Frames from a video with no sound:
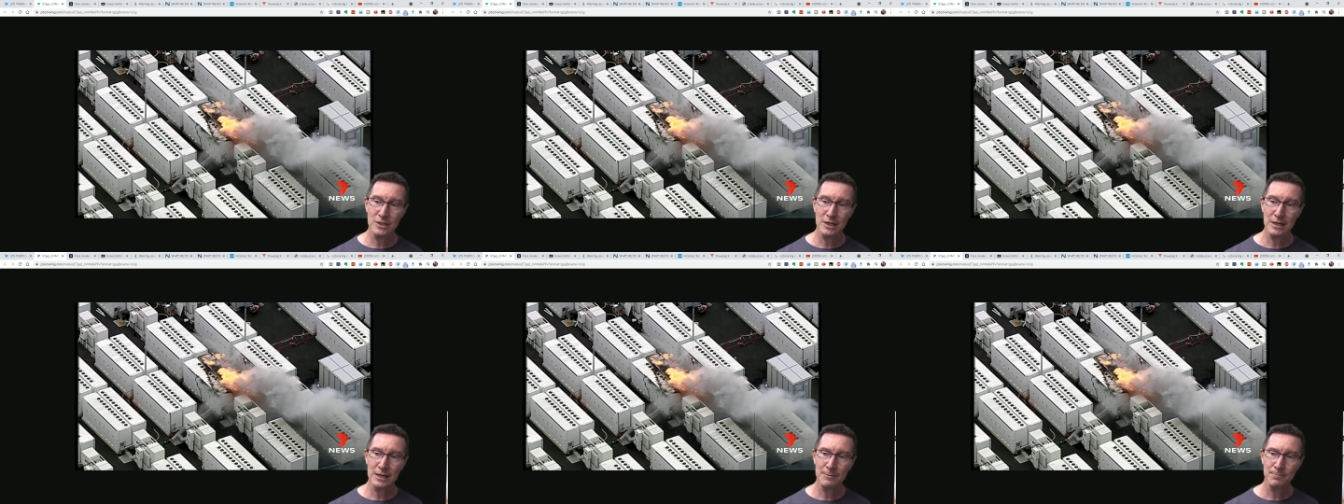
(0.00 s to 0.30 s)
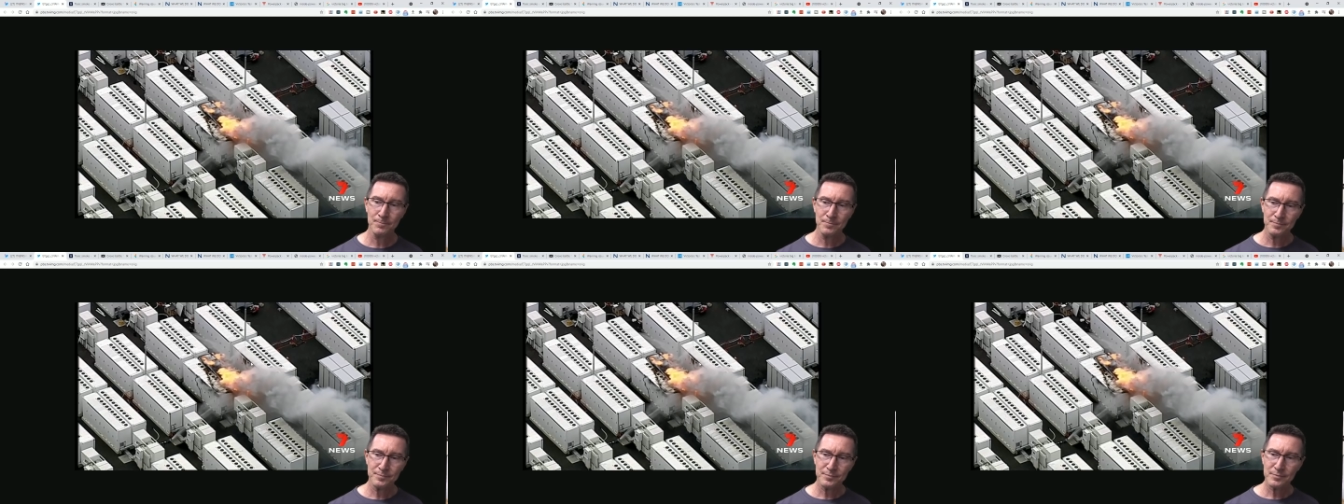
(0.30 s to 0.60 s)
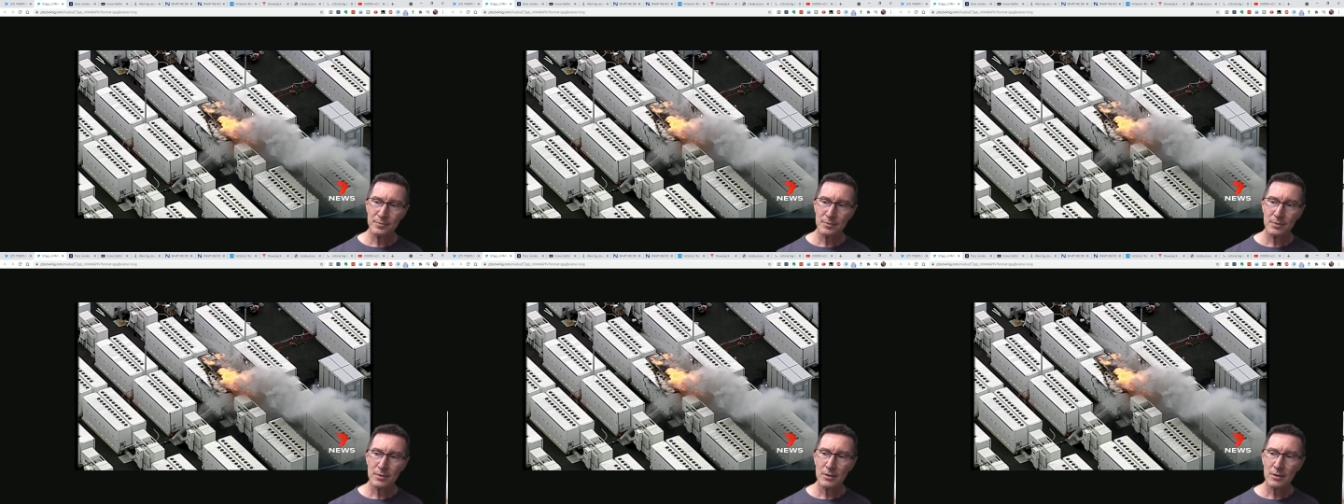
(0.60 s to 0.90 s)
The
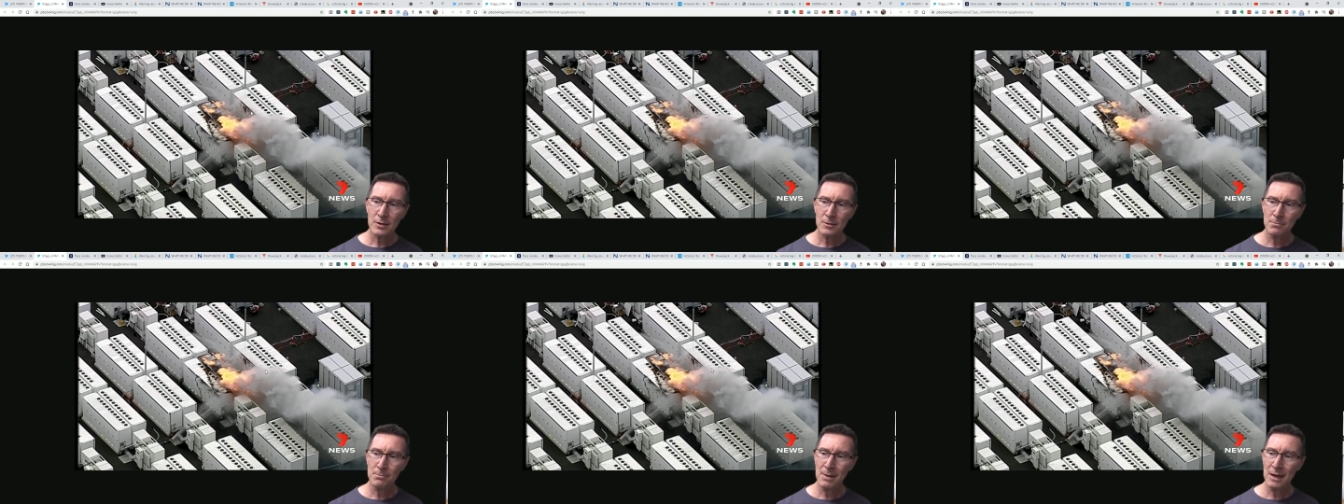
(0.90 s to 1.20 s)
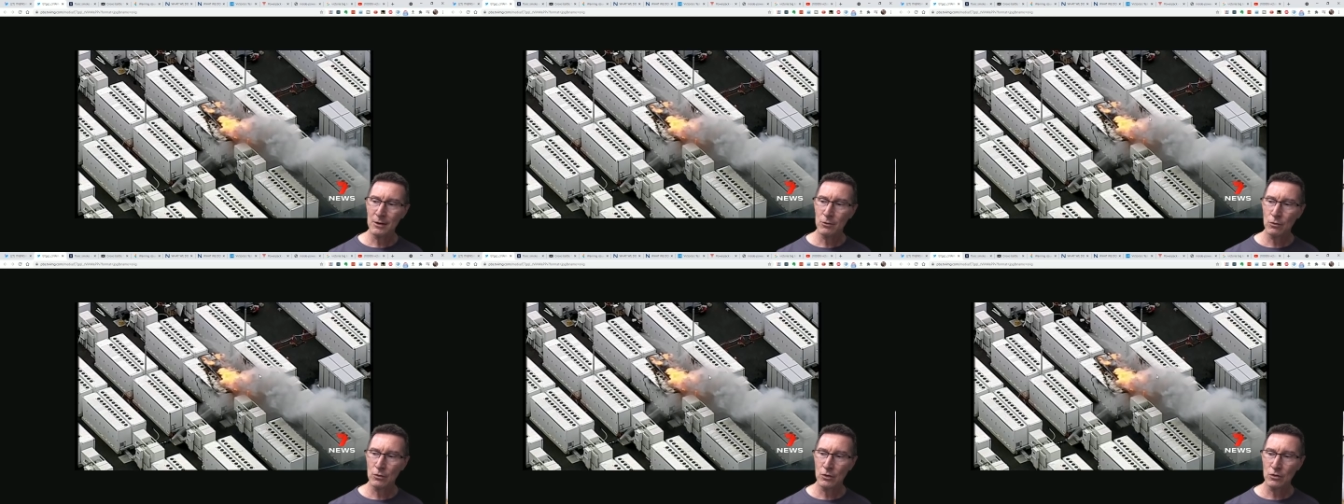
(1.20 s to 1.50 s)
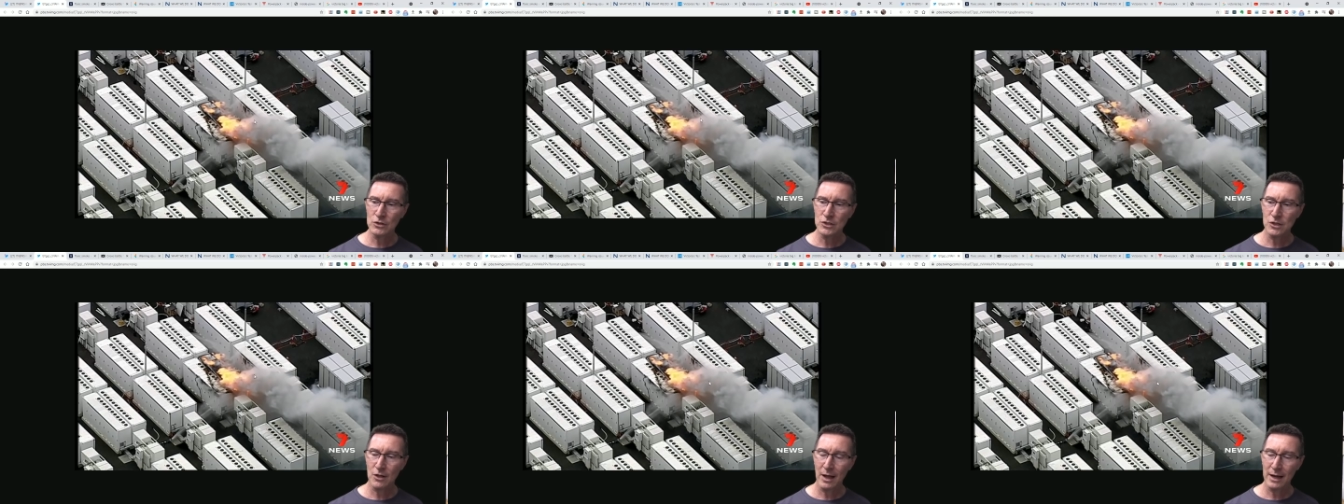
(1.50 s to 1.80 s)
metal
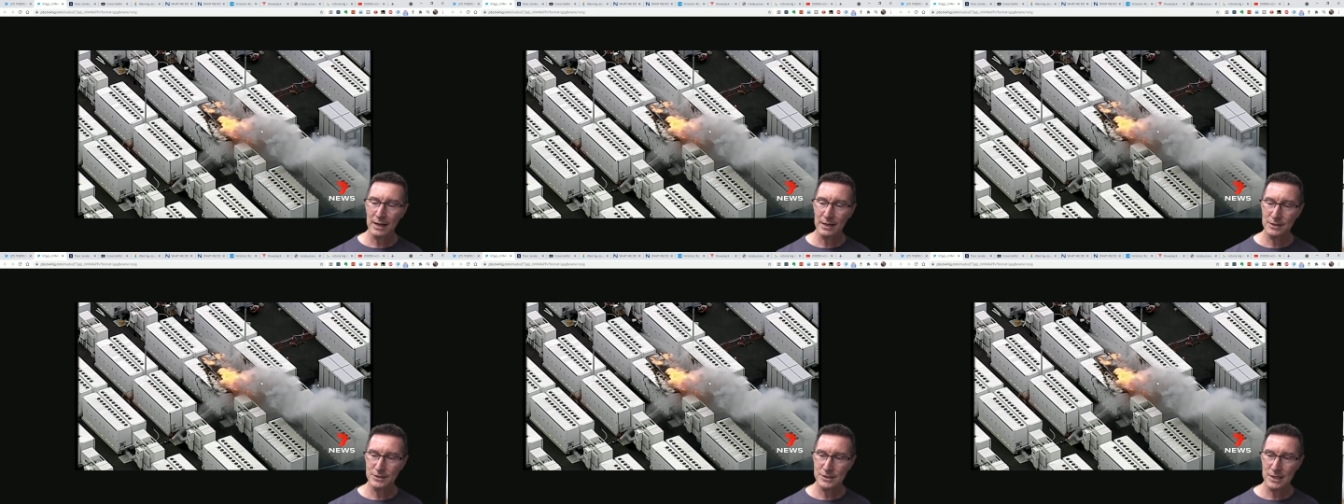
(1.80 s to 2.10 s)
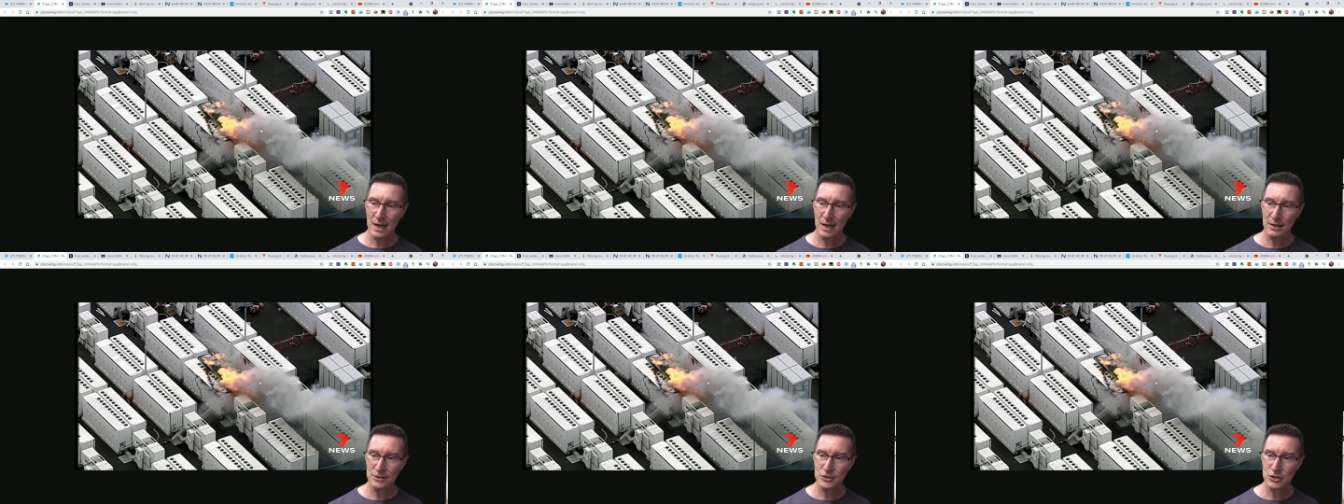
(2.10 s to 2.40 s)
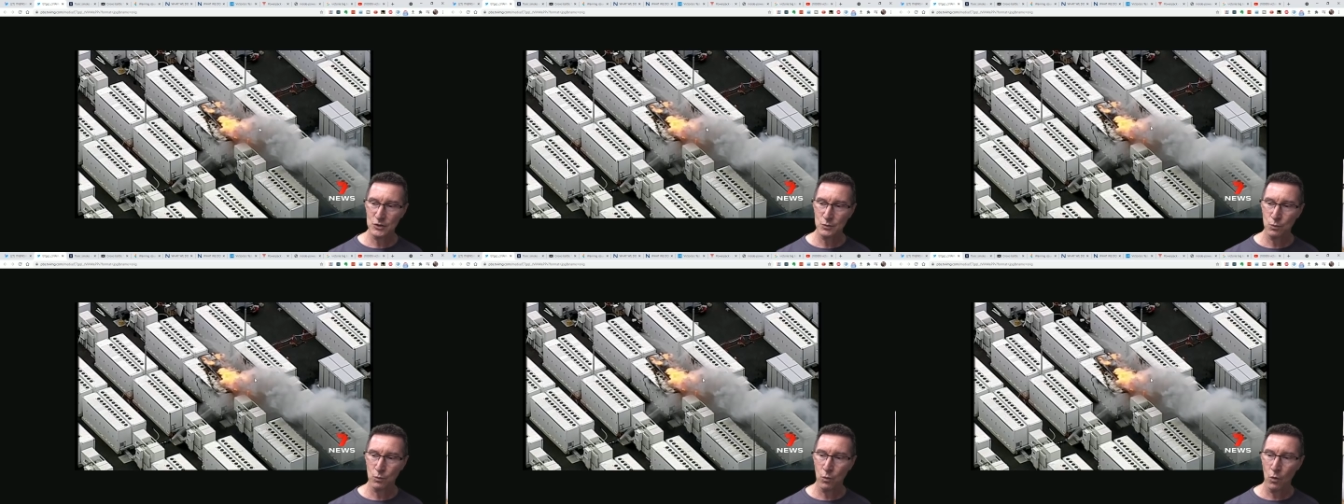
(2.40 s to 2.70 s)
looks like it's uh,
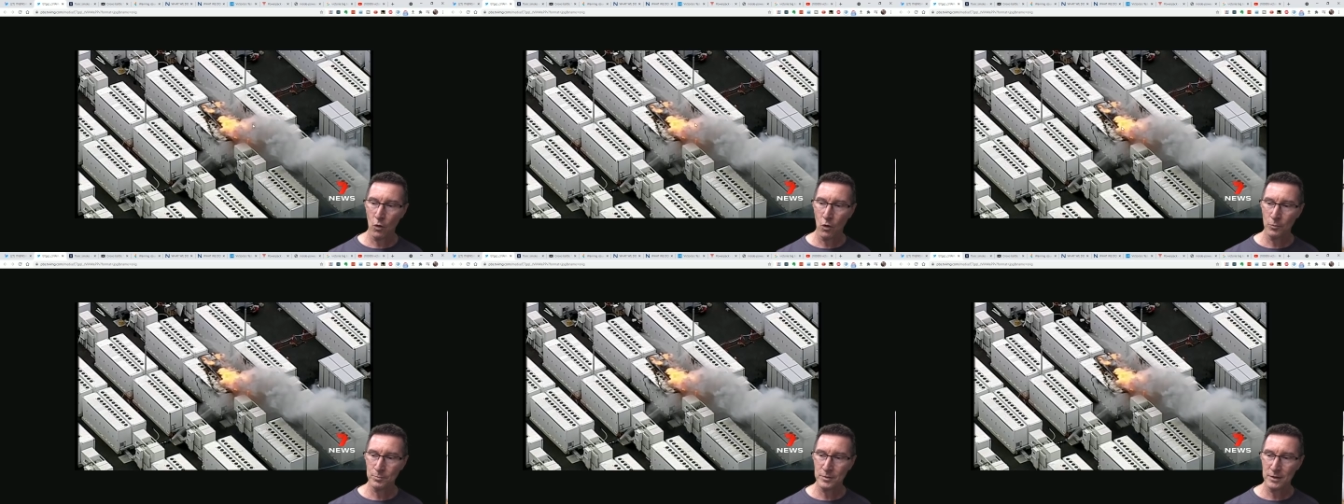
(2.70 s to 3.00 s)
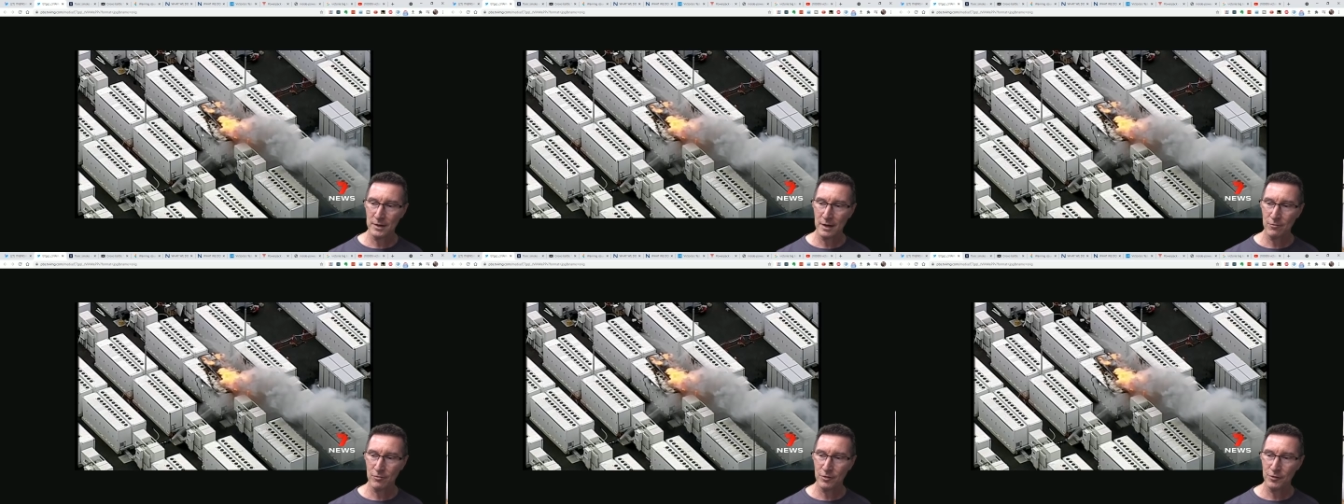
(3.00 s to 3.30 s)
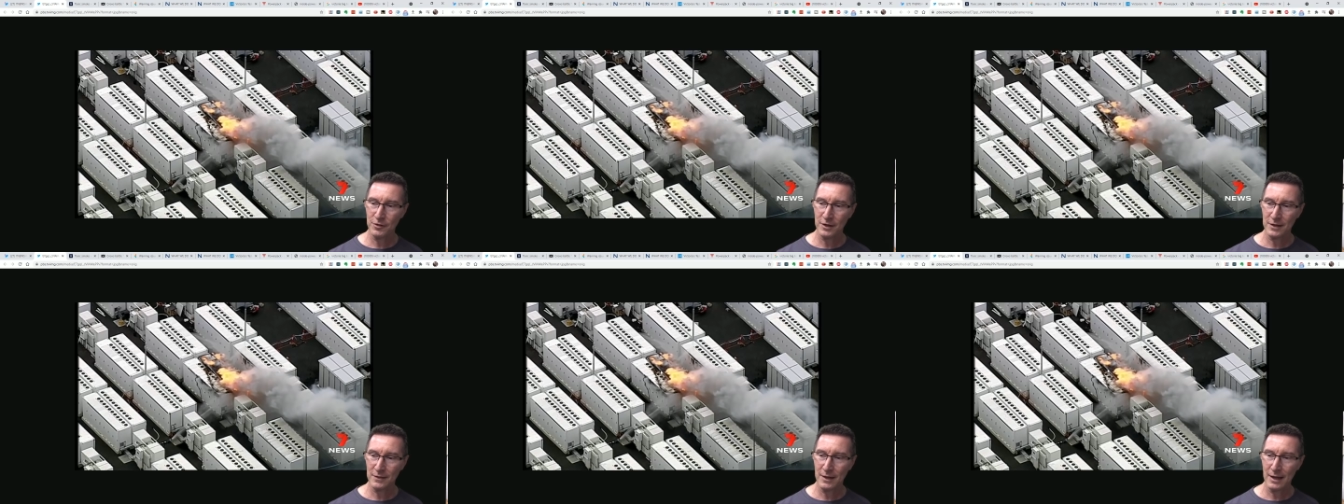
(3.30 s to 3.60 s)
just warped and
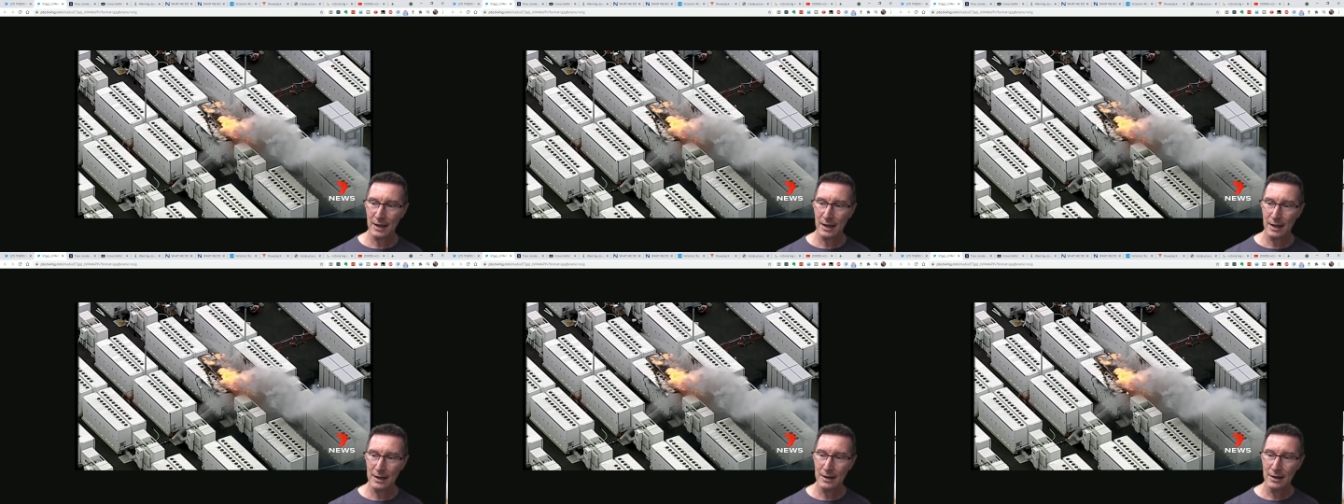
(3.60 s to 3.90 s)
everything there.